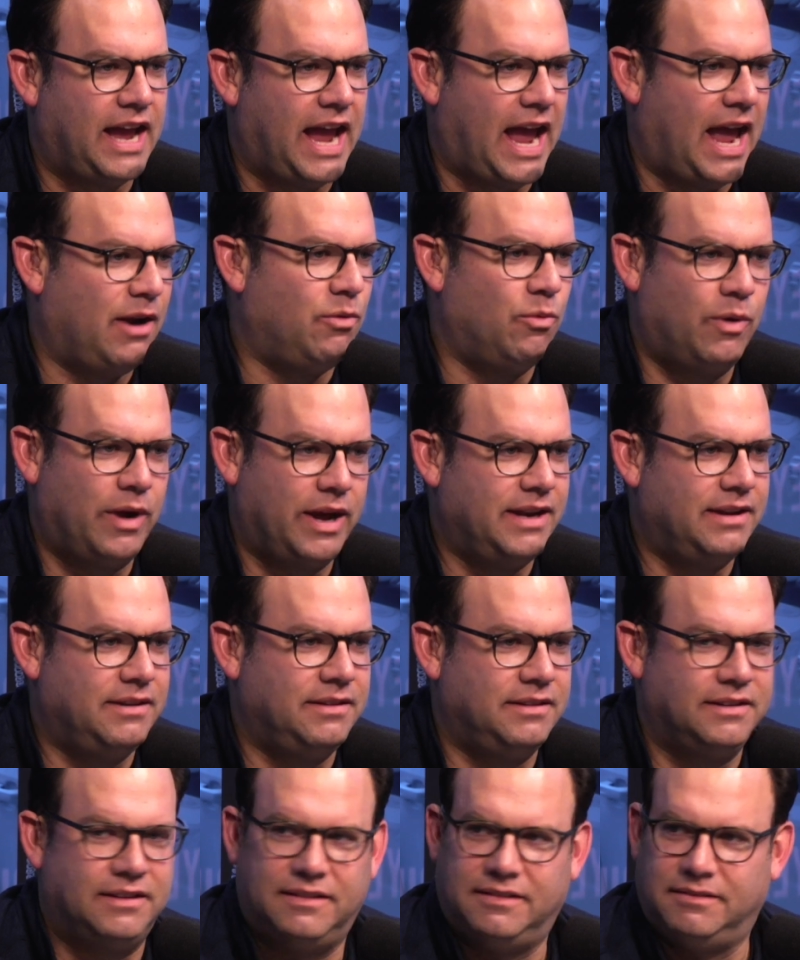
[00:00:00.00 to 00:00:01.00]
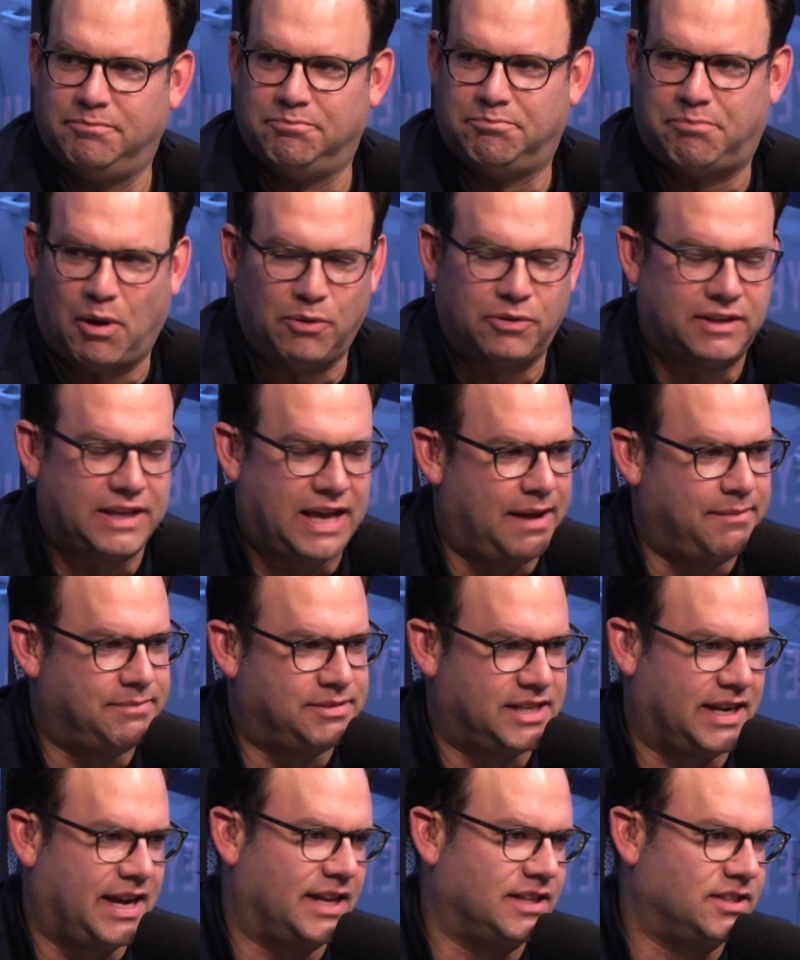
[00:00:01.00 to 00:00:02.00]
and win both games
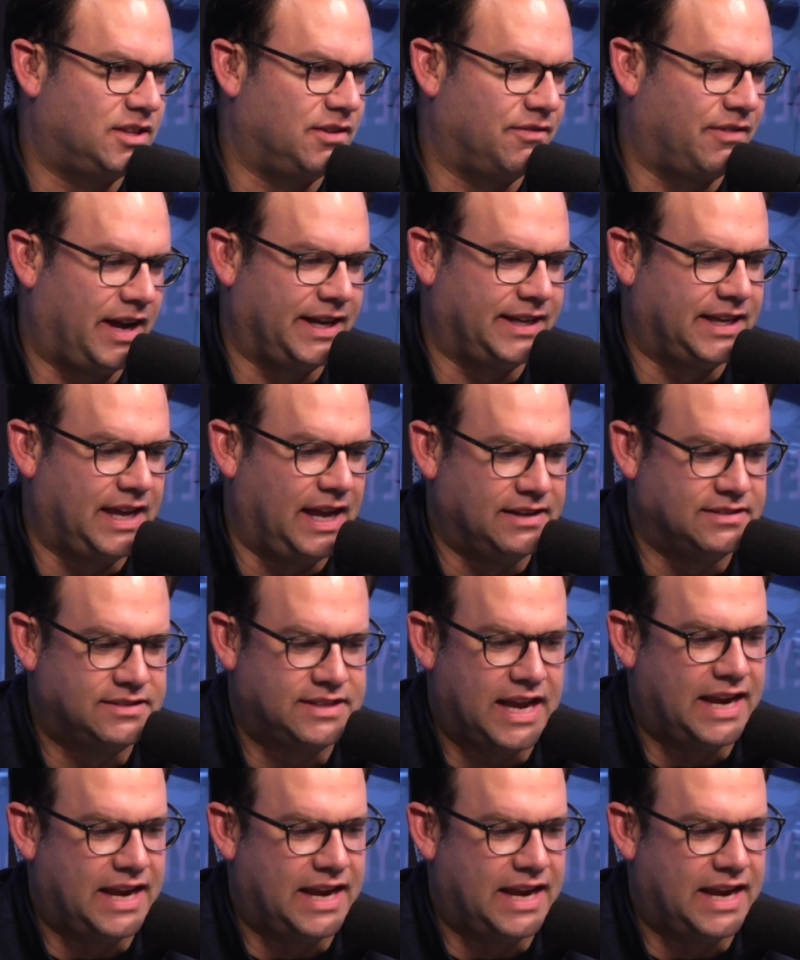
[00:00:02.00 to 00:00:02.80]
against the Vikings.